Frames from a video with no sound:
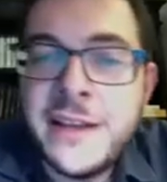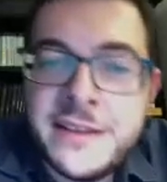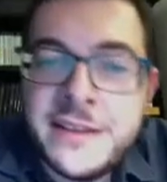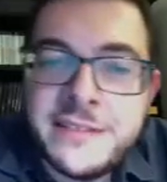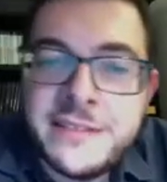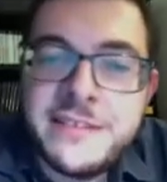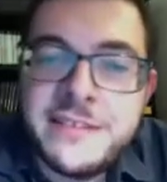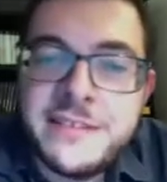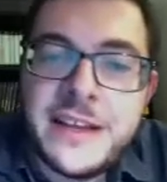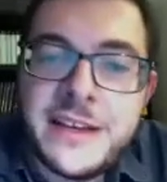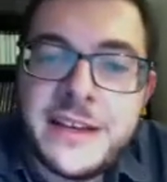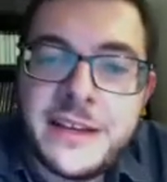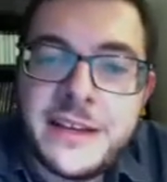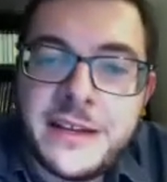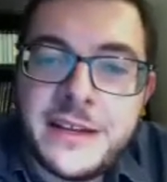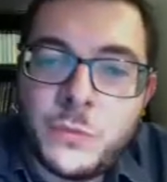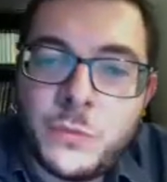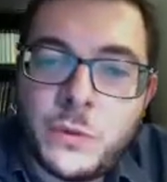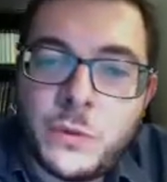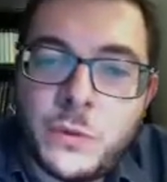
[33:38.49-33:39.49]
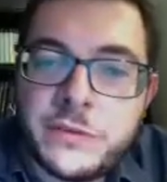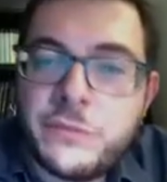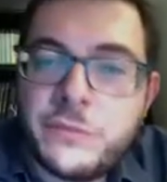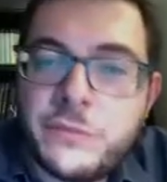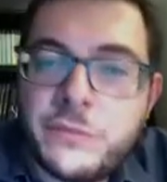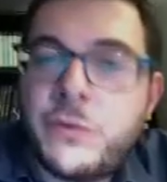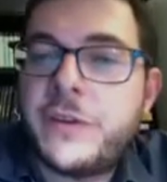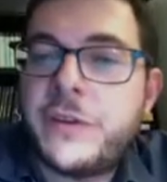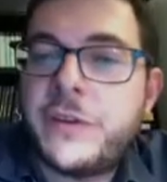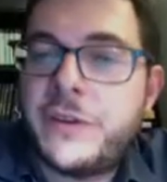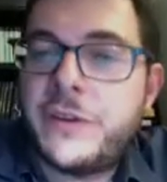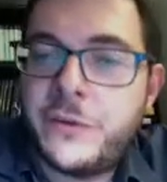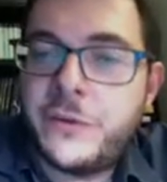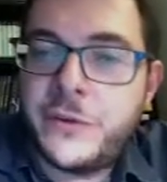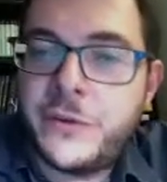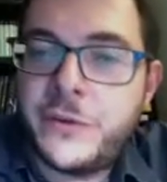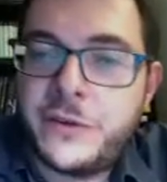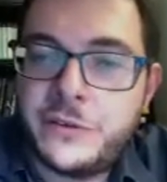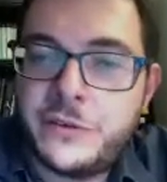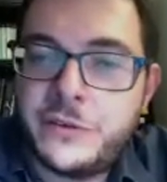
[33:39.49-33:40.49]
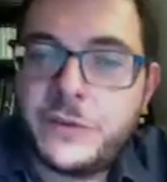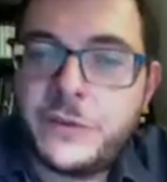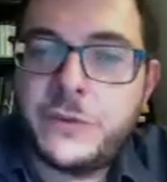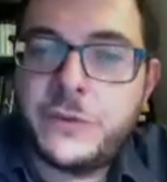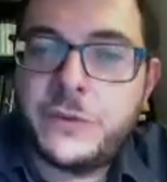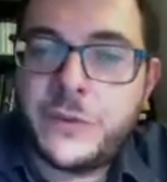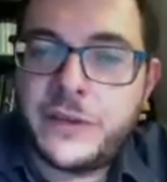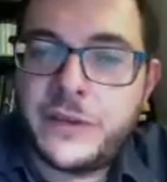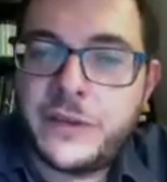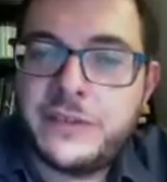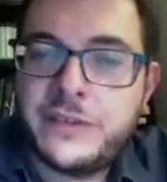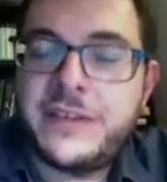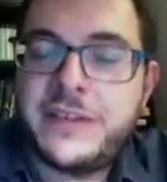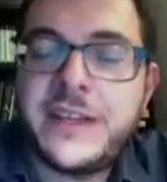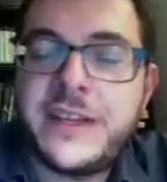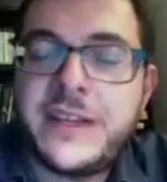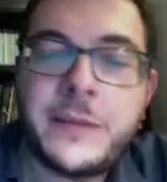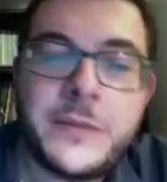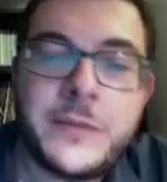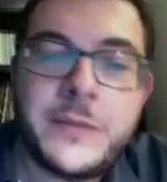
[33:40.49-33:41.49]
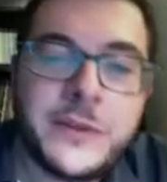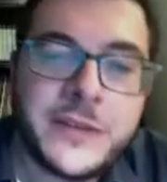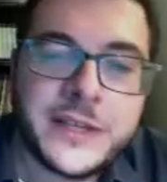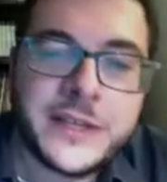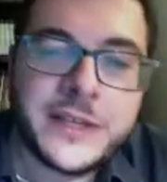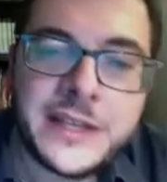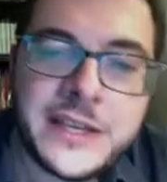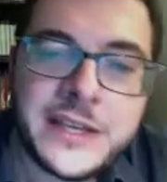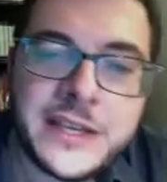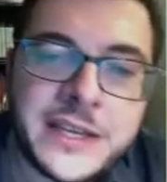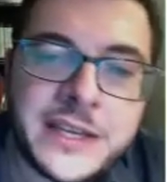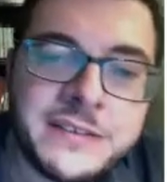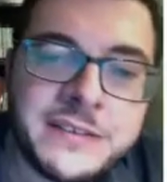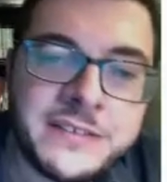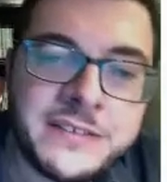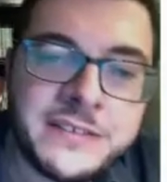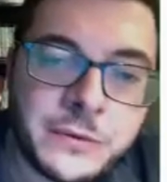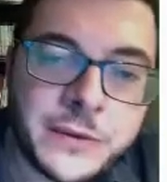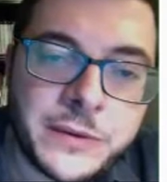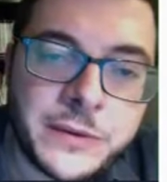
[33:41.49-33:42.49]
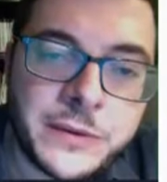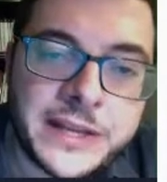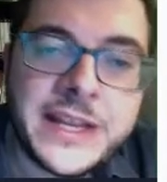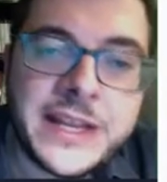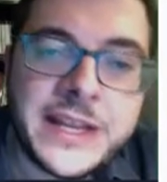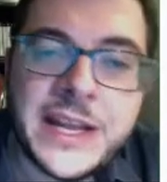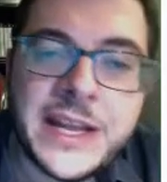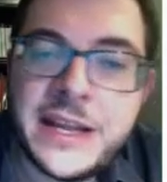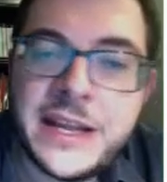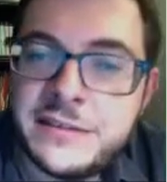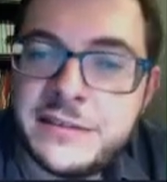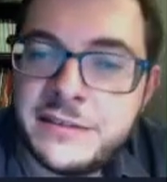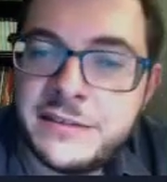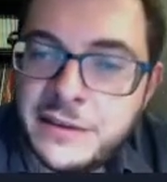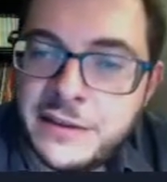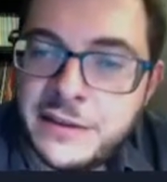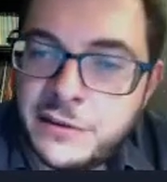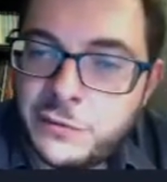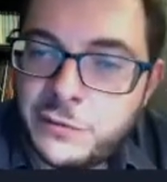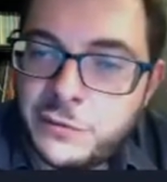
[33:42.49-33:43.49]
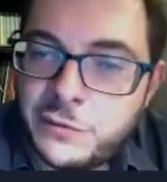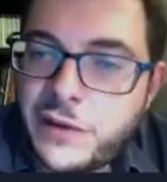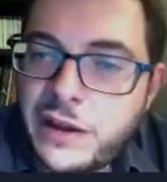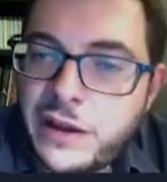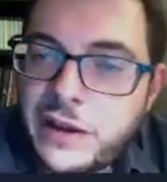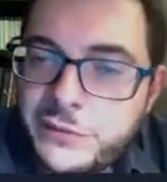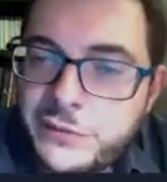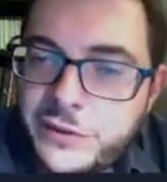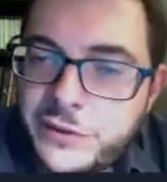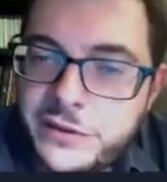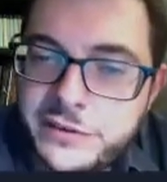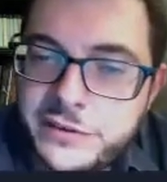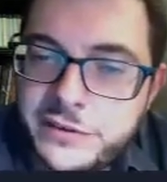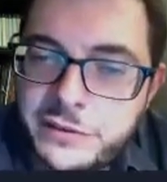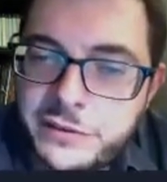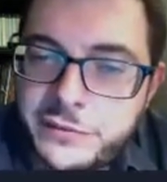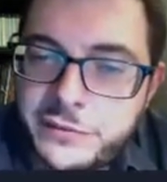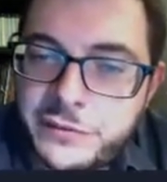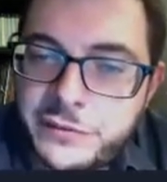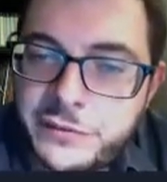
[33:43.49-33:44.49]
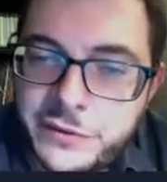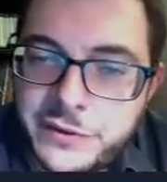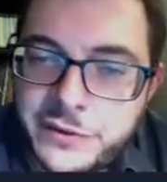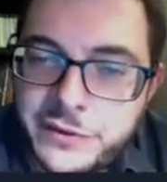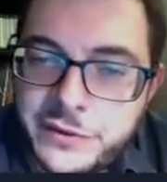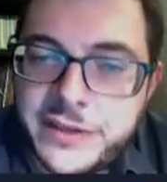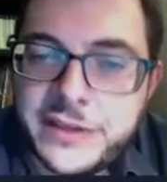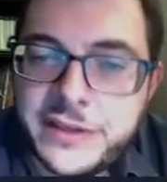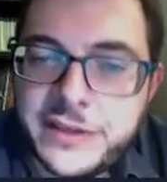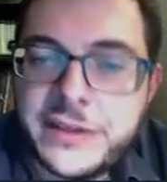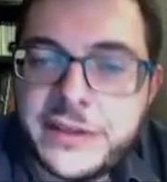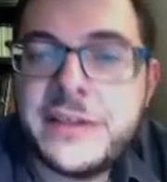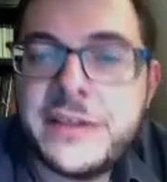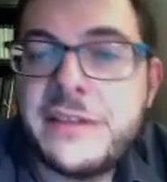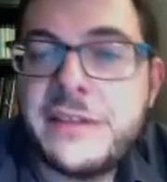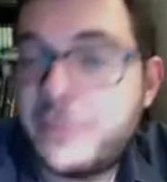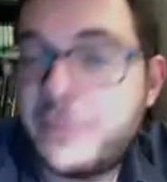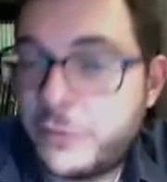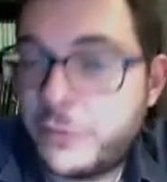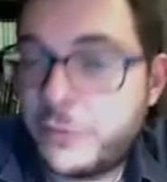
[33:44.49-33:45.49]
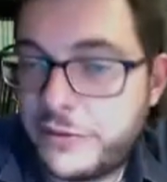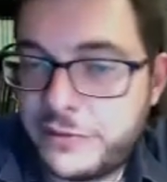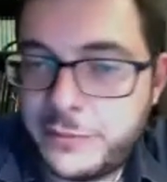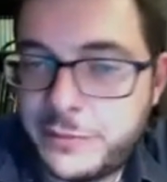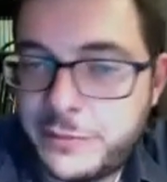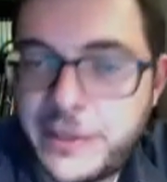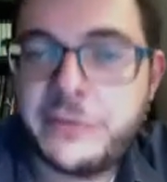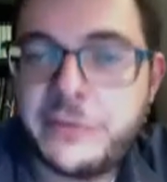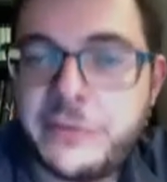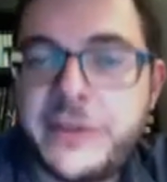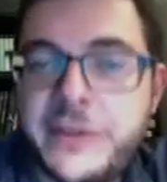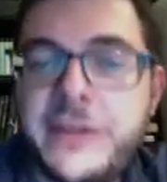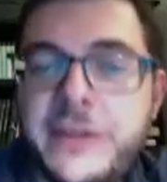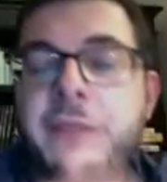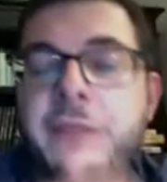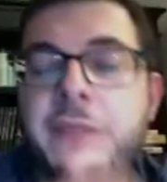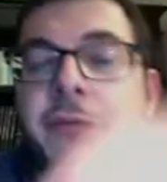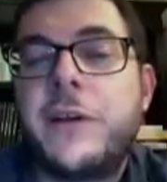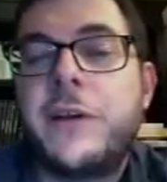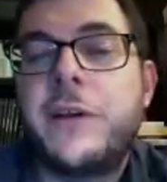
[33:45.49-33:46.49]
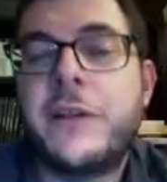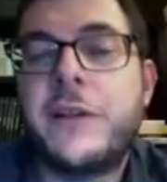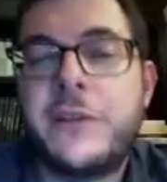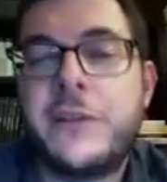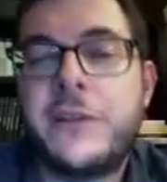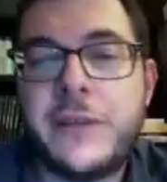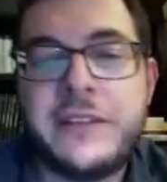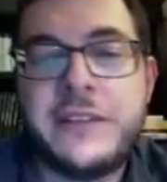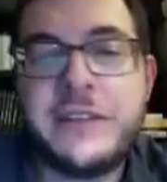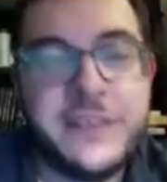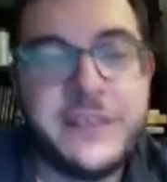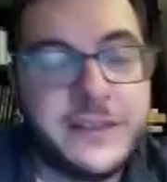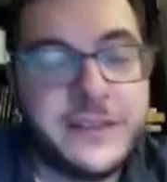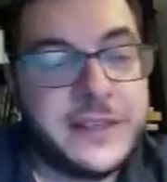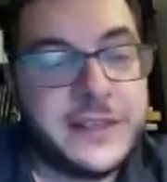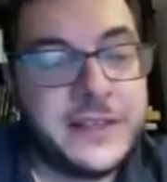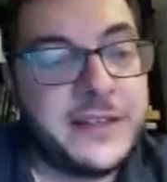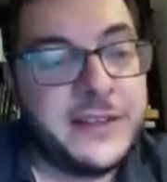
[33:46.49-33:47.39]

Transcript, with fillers: Jenna was 42 years old when she came to the clinic. She already had five years of infertility. She was married, forgot to mention that.